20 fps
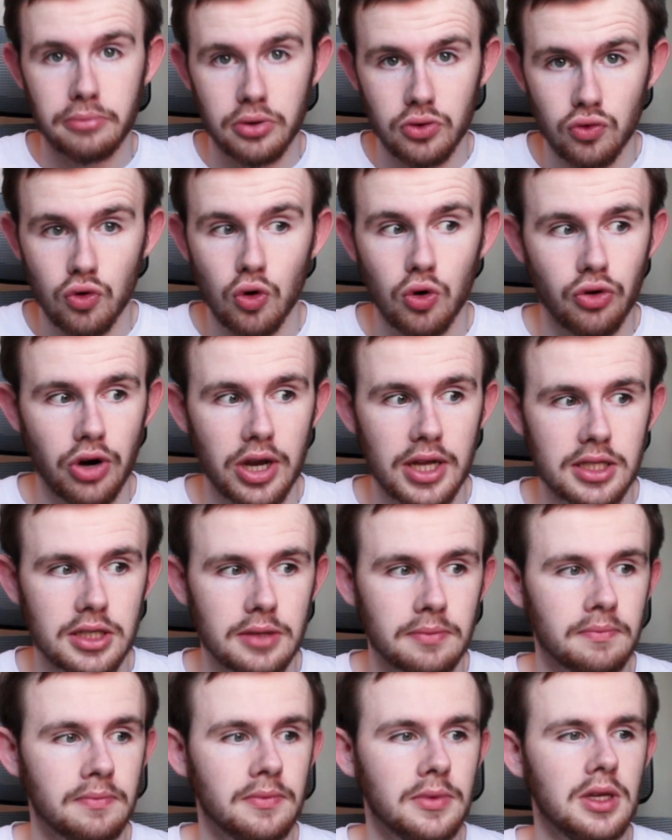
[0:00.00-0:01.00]
Retrograde.
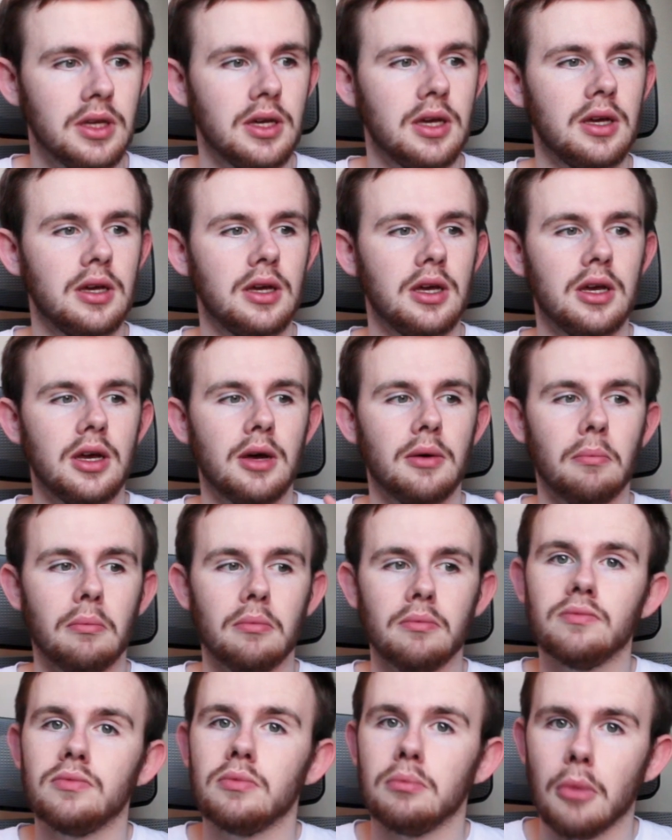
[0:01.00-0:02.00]

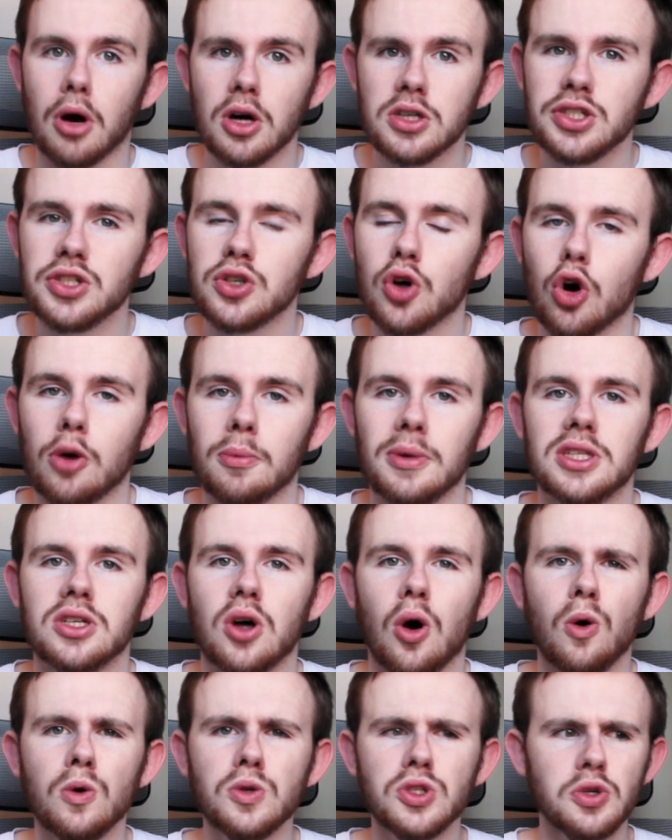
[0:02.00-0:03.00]
Mars's orbit
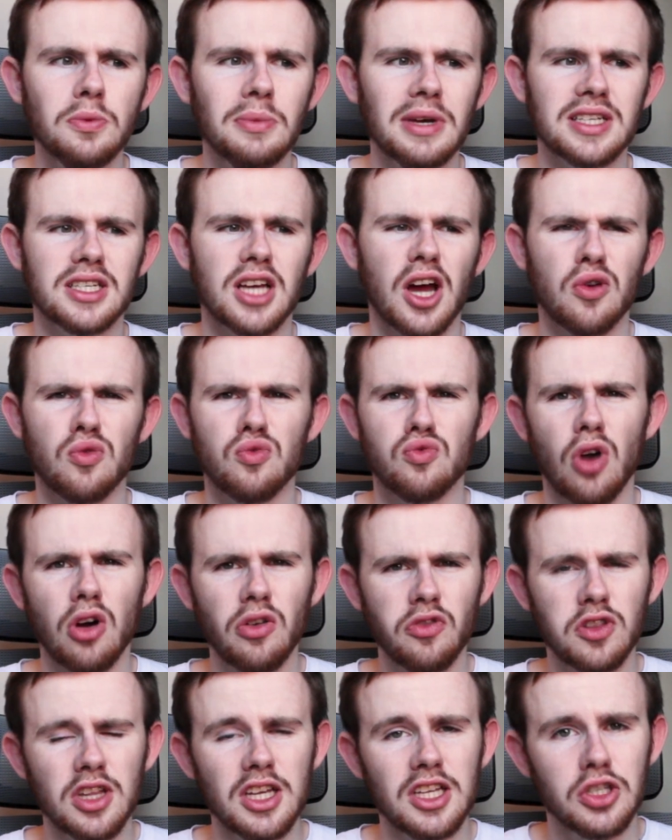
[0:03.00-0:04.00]
also makes a
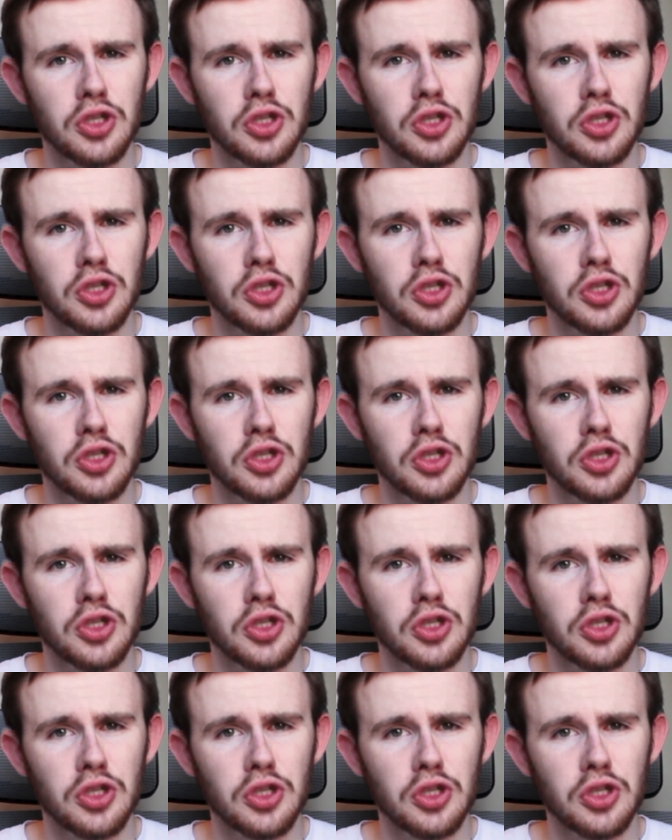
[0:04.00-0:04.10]
roughly